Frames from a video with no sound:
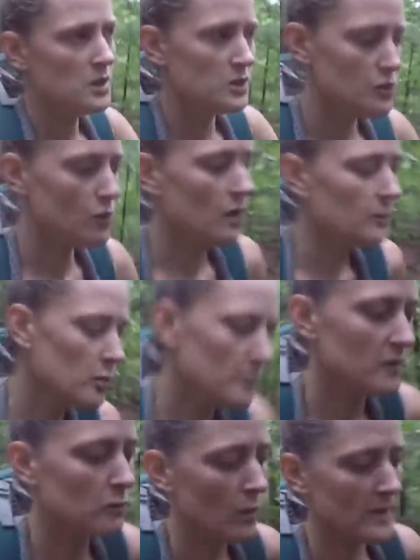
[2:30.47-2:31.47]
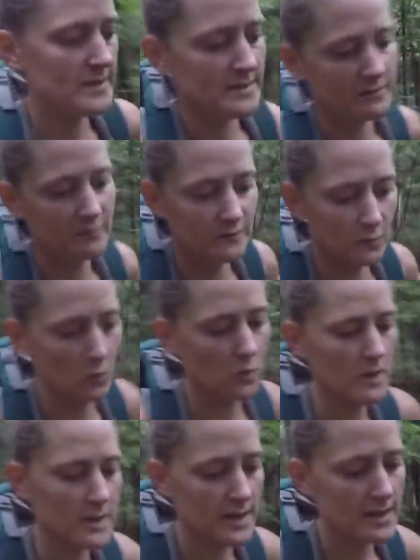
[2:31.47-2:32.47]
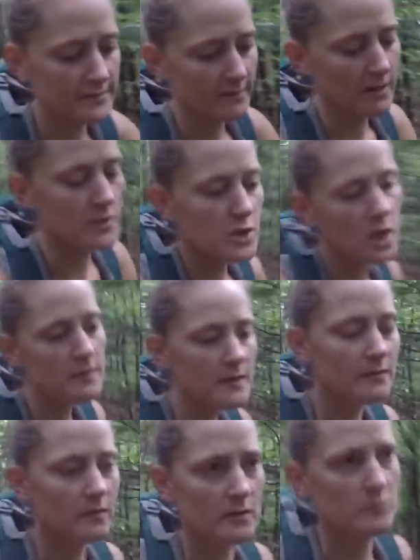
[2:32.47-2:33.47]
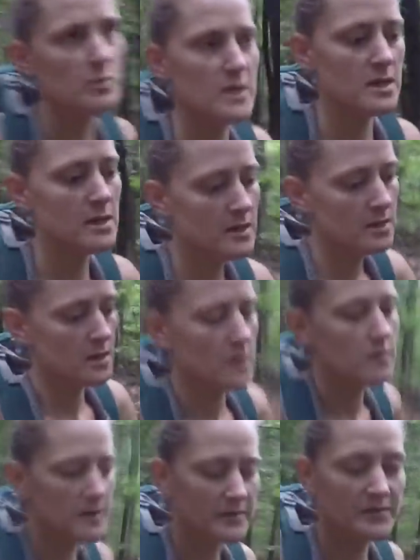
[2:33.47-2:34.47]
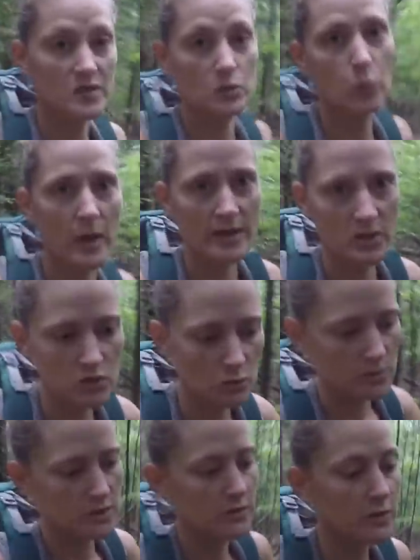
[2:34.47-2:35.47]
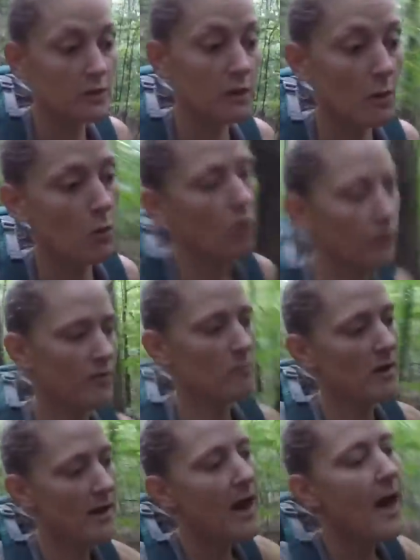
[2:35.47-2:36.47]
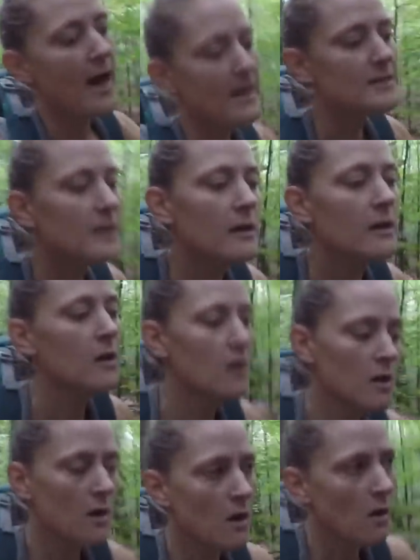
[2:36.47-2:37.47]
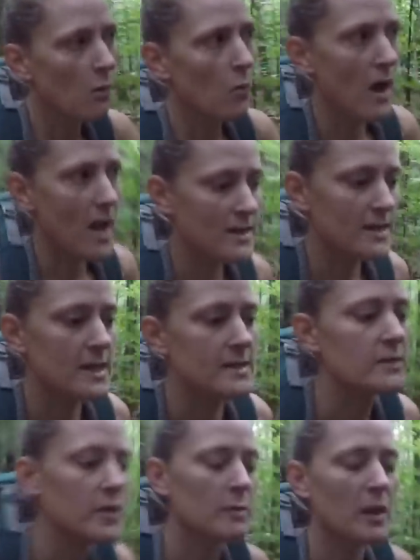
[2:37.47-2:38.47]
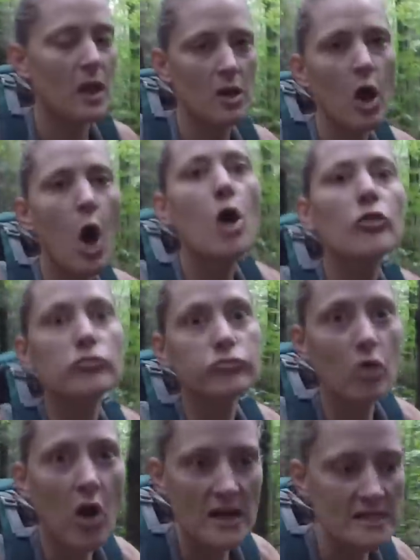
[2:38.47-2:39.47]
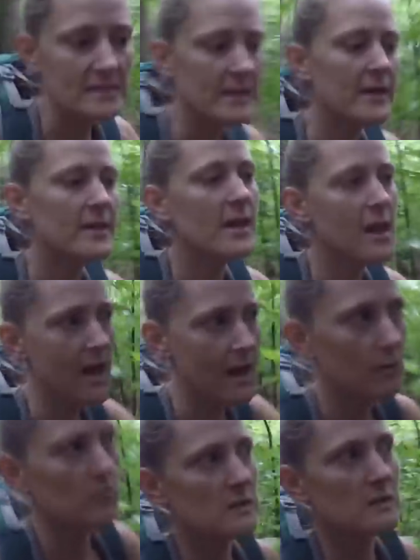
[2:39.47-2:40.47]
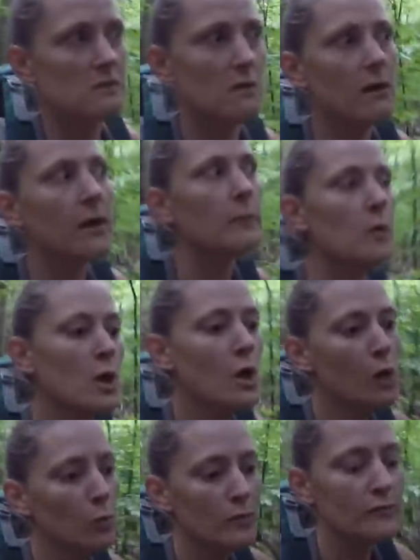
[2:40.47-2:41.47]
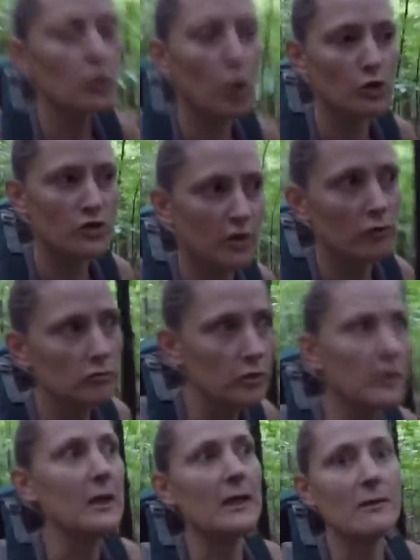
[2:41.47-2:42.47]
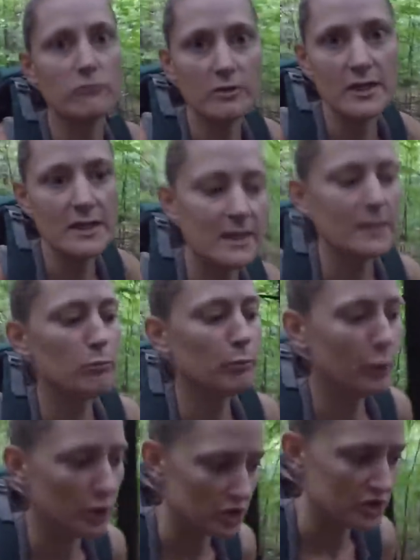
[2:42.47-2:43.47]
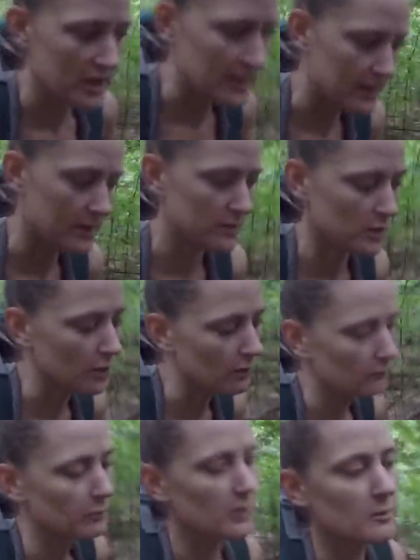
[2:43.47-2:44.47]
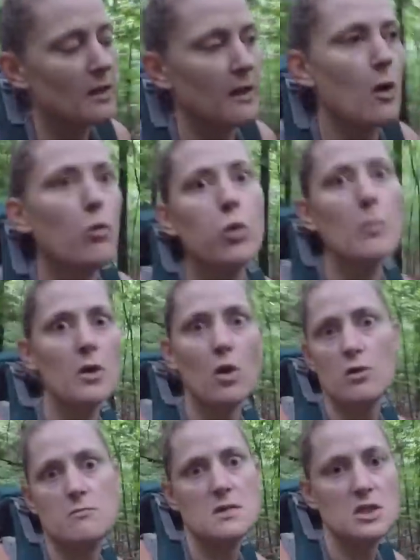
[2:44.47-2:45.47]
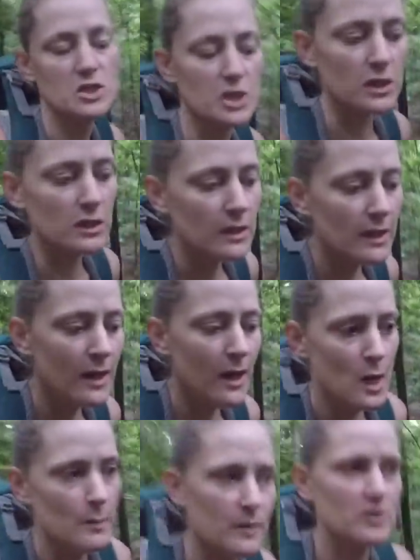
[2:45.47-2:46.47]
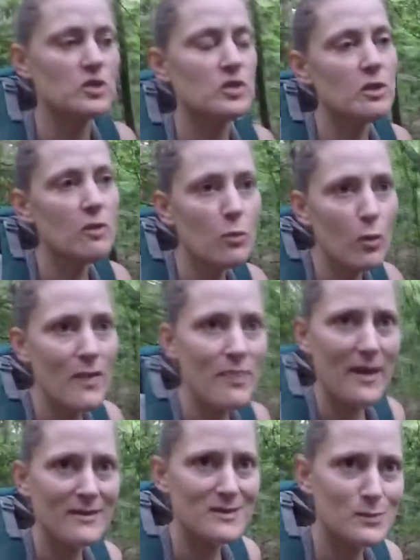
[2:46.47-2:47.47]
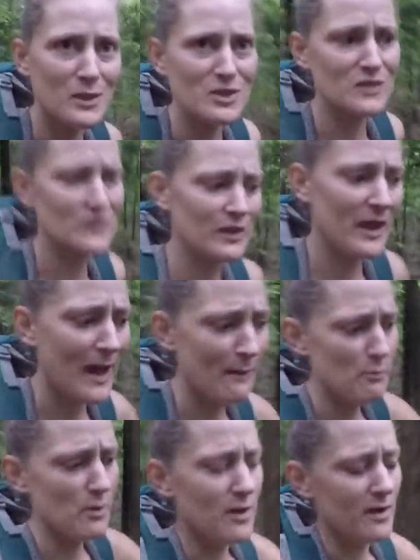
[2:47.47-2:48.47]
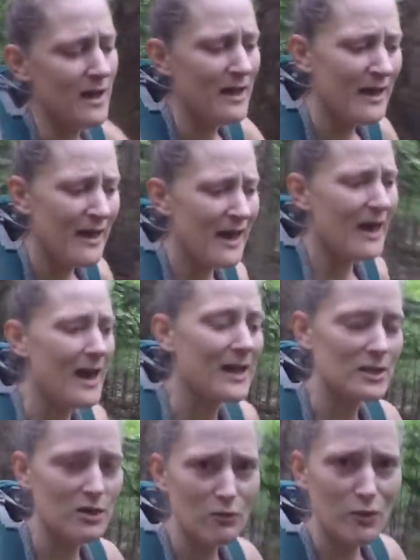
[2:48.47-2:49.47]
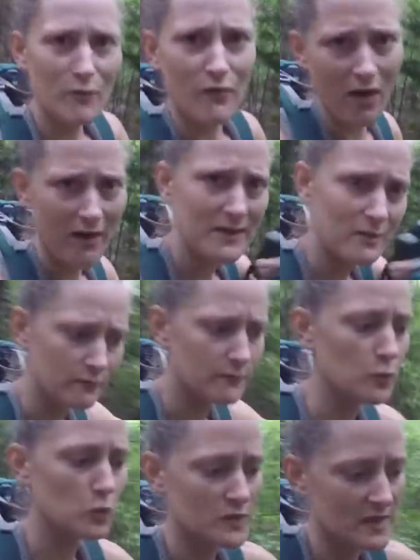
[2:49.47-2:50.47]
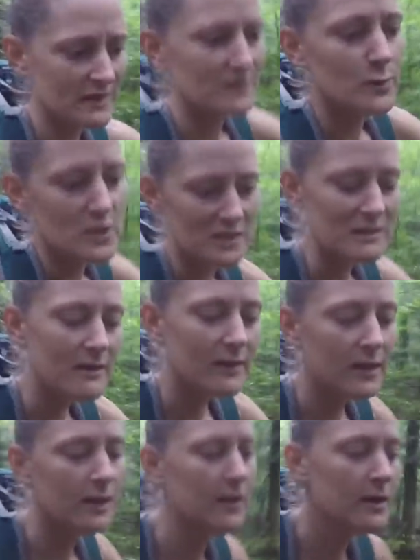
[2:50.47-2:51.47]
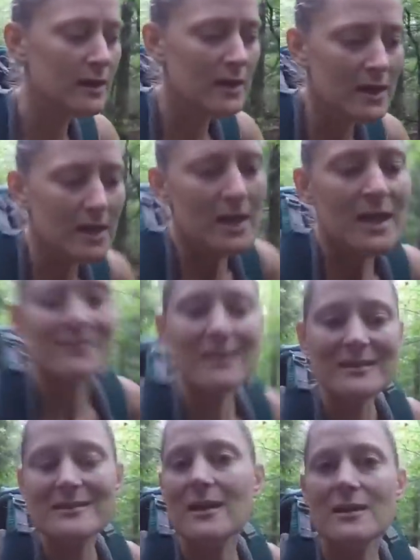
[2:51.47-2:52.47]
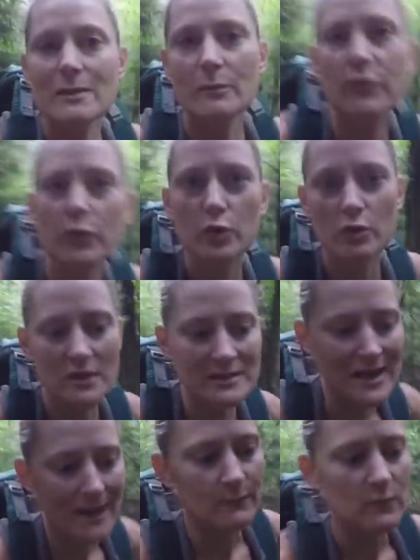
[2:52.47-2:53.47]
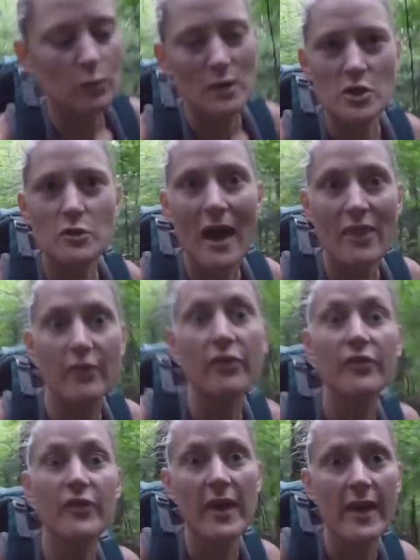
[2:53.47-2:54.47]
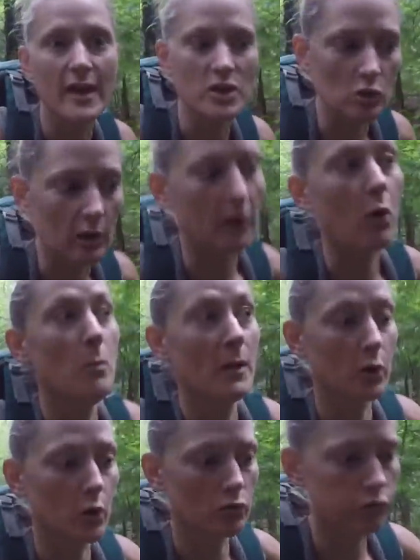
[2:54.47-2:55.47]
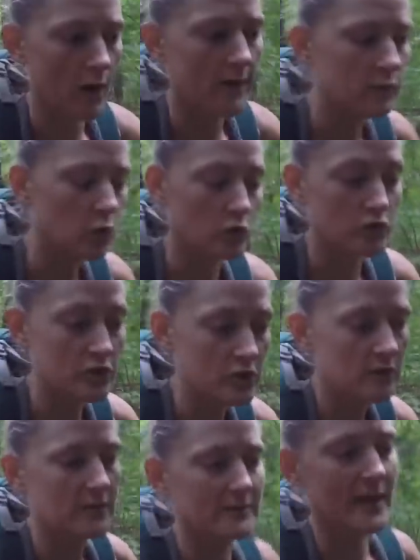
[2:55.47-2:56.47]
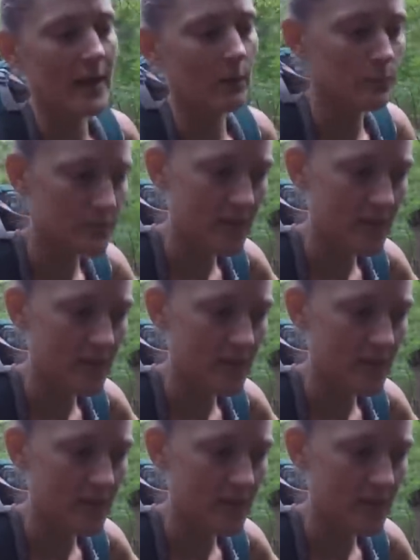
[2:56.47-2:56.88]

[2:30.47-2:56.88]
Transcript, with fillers: Do you know what I'm almost waiting for? Is I know there's going to be this switch which is going to go off in my head when it's going to be like, right, now is the time we've got to really, really push it. You know, I'm going to be like a woman on a mission. But I just don't know when that switch is going to happen. And I don't know if I can force that switch. It's like, it's like studying before your exams when you get the fear and you're like, oh my God, right, I've got to do this now.